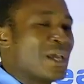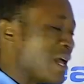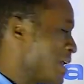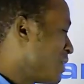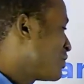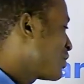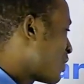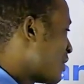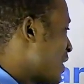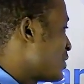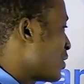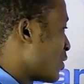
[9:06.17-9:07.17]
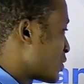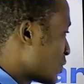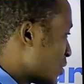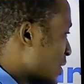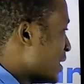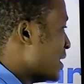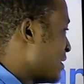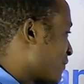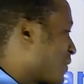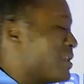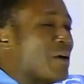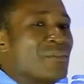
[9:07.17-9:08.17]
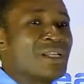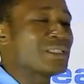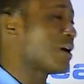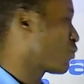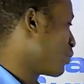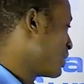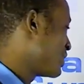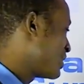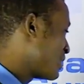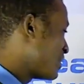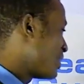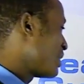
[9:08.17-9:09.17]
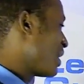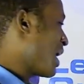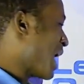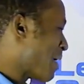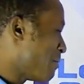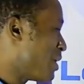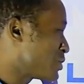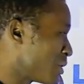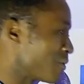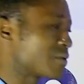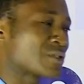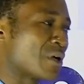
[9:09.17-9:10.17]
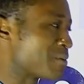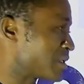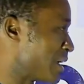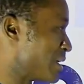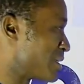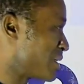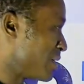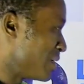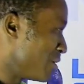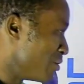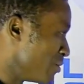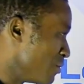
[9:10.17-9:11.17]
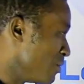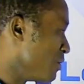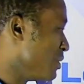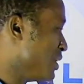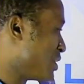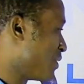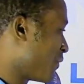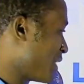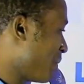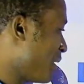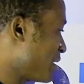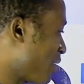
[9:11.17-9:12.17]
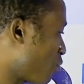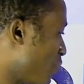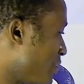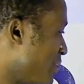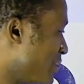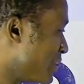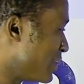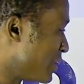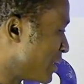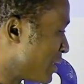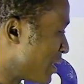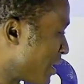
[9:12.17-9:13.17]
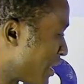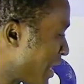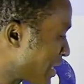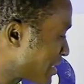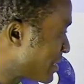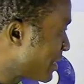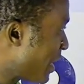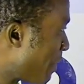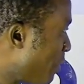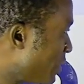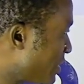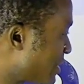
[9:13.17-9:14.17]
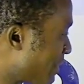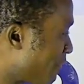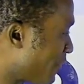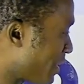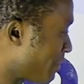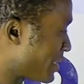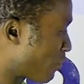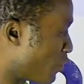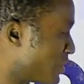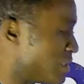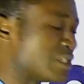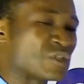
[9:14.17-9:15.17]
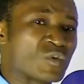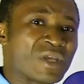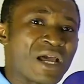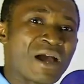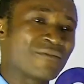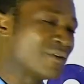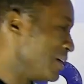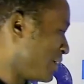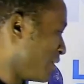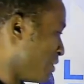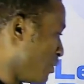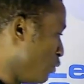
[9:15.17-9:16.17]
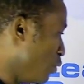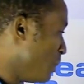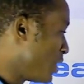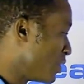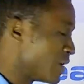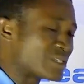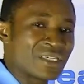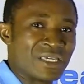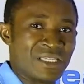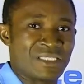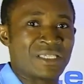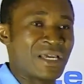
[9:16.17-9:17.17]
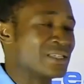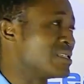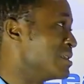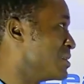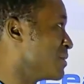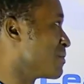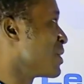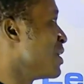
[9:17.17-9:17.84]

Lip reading: Electric current also is a fundamental quantity. Amount of substance is a fundamental quantity. Lastly, among these 7 fundamental quantities, we have luminous intensity.